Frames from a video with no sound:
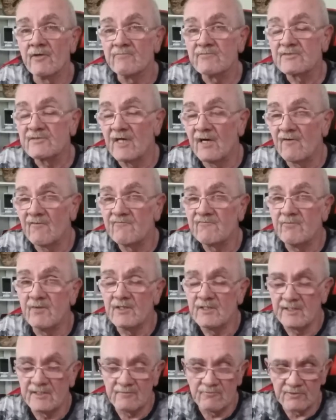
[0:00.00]
himself,
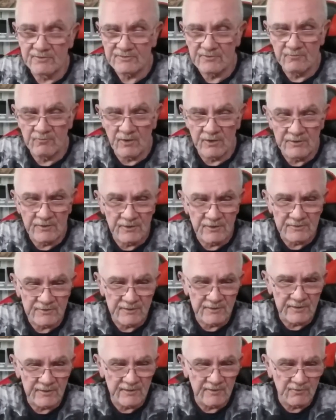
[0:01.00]
but he was the one that
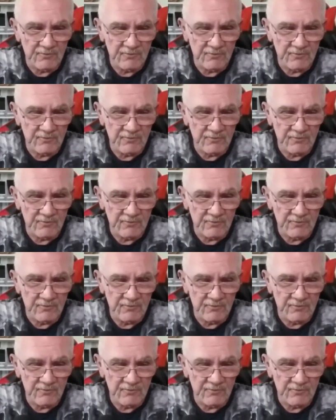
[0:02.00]
did it